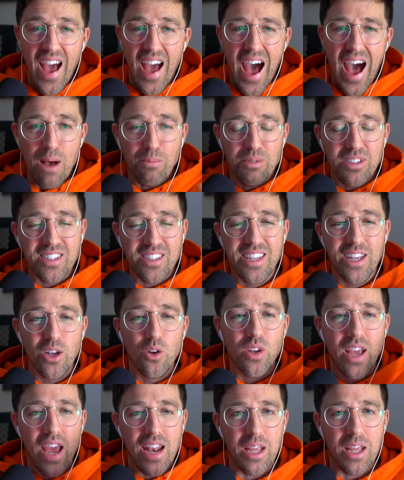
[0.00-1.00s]
I'm
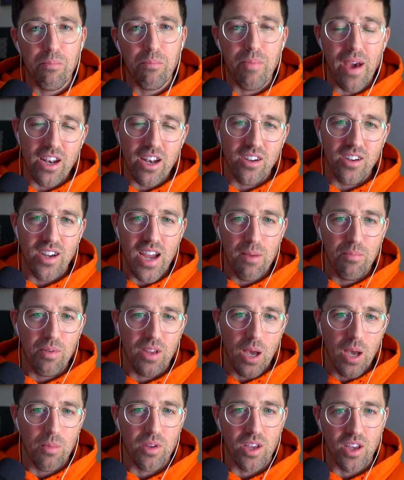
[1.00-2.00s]
still getting better at
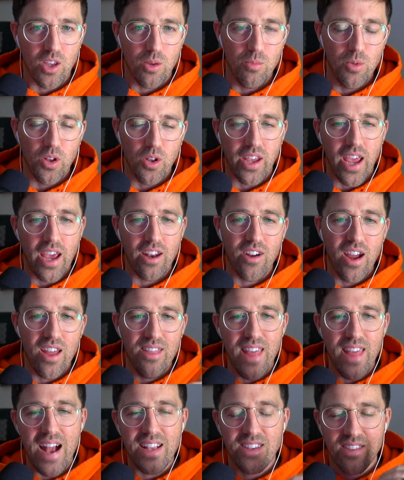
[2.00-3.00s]
becoming a communicator and
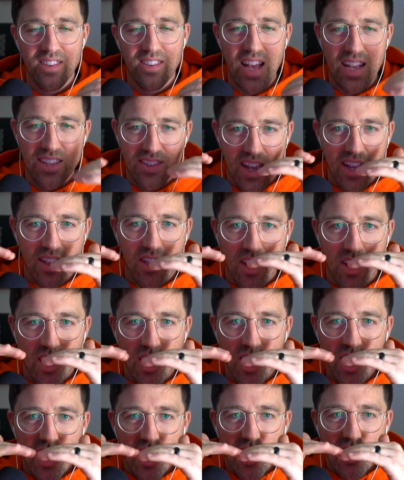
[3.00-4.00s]
that's that's like the
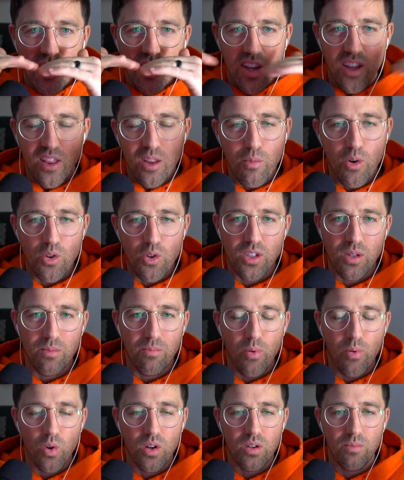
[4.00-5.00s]
the, the most
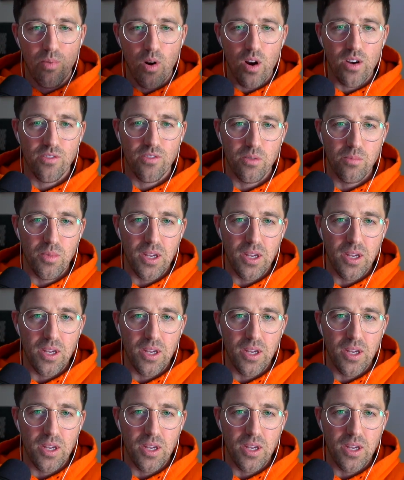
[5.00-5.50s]
important part for me.